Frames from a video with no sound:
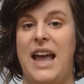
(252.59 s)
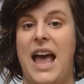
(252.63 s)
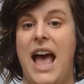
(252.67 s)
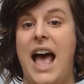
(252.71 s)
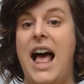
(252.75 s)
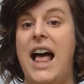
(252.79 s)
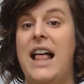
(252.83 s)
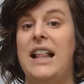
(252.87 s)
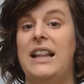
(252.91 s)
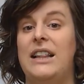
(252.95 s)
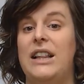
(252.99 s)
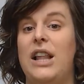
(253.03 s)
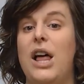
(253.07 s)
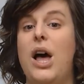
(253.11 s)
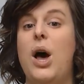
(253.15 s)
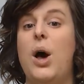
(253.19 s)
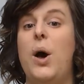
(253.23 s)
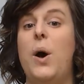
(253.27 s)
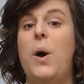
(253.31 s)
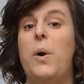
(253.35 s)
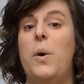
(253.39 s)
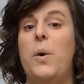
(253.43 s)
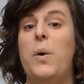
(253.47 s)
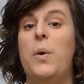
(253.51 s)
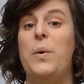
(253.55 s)

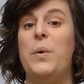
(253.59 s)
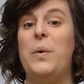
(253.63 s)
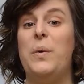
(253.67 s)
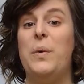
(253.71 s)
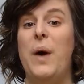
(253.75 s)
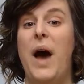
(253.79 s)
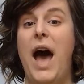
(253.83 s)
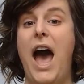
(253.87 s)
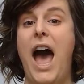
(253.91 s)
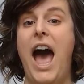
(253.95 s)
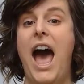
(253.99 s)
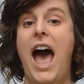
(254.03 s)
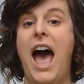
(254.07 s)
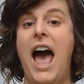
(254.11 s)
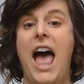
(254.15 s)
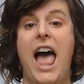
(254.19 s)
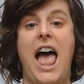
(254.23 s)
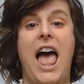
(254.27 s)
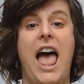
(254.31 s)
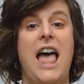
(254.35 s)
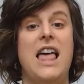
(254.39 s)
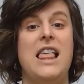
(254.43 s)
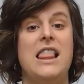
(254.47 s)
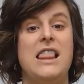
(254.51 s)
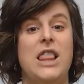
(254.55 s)
hello,
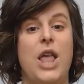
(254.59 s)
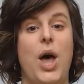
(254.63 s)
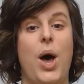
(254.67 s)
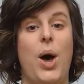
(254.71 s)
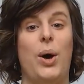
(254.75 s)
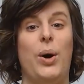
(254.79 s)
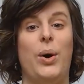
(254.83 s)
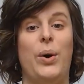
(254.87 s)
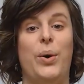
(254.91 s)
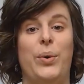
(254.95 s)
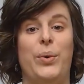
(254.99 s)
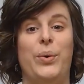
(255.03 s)
hello,